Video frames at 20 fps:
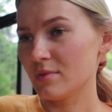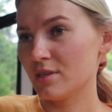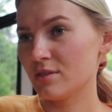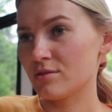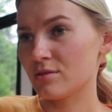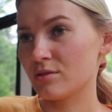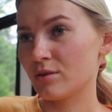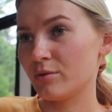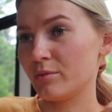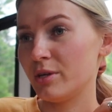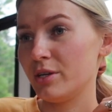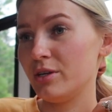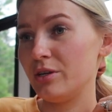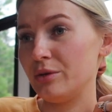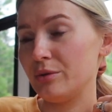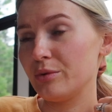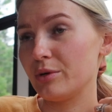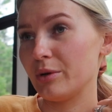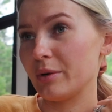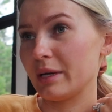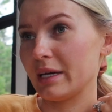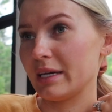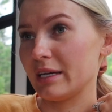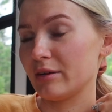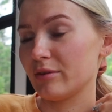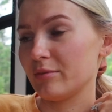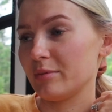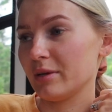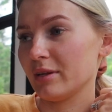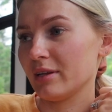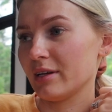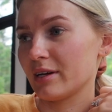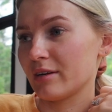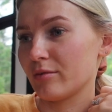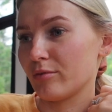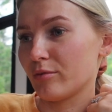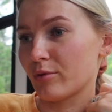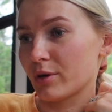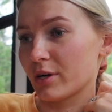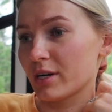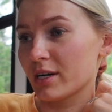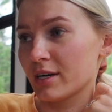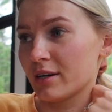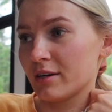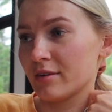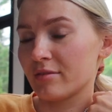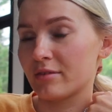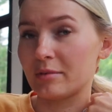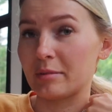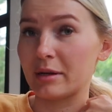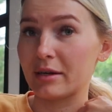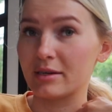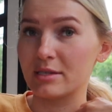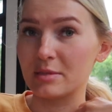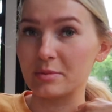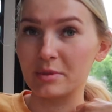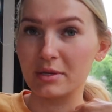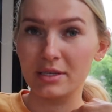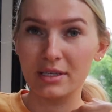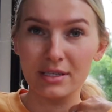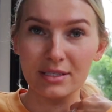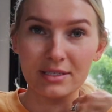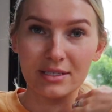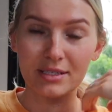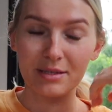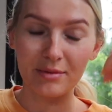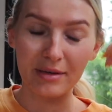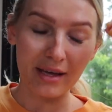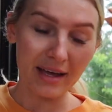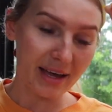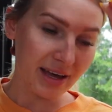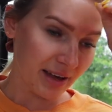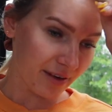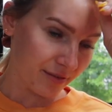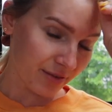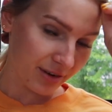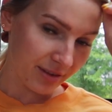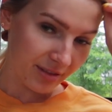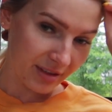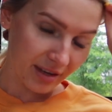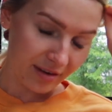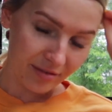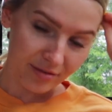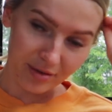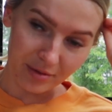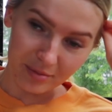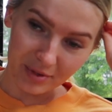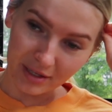So we knew going in it would be a lot of work for my husband. He did everything from